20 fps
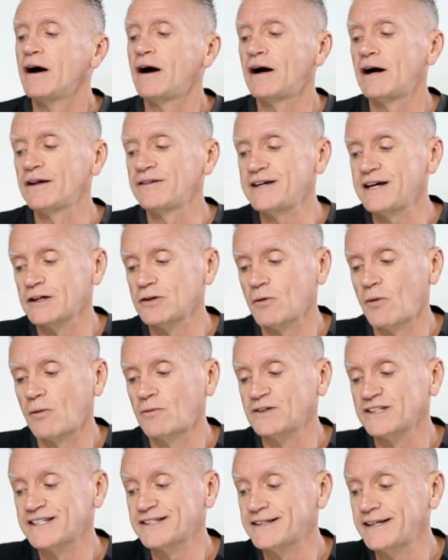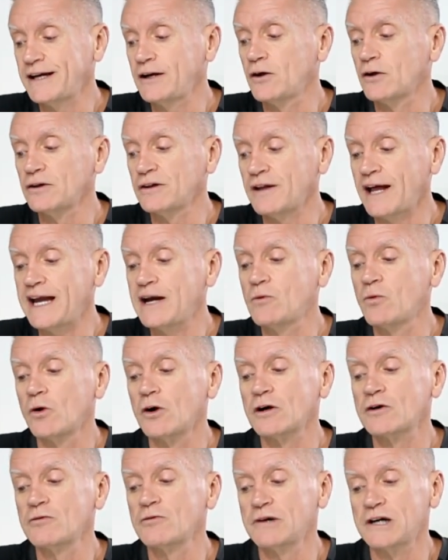Uh, the other one was single leg
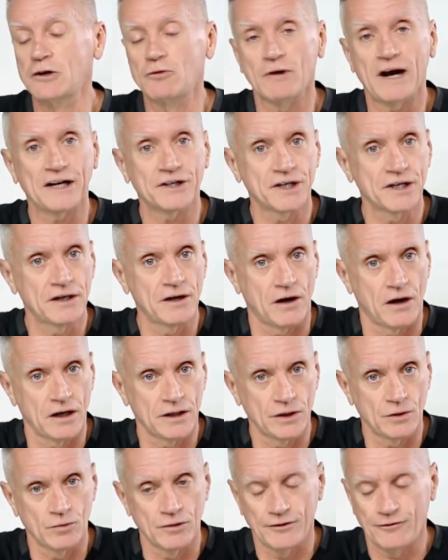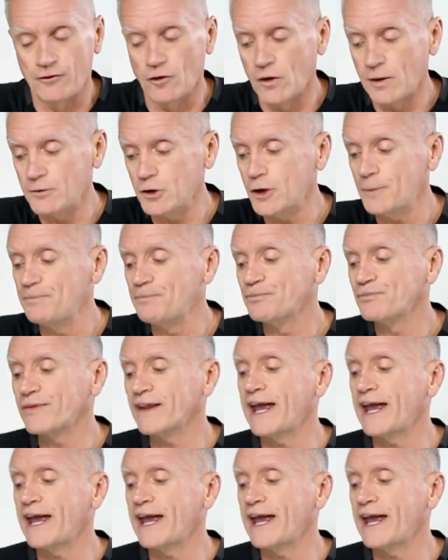work regression on the reformer.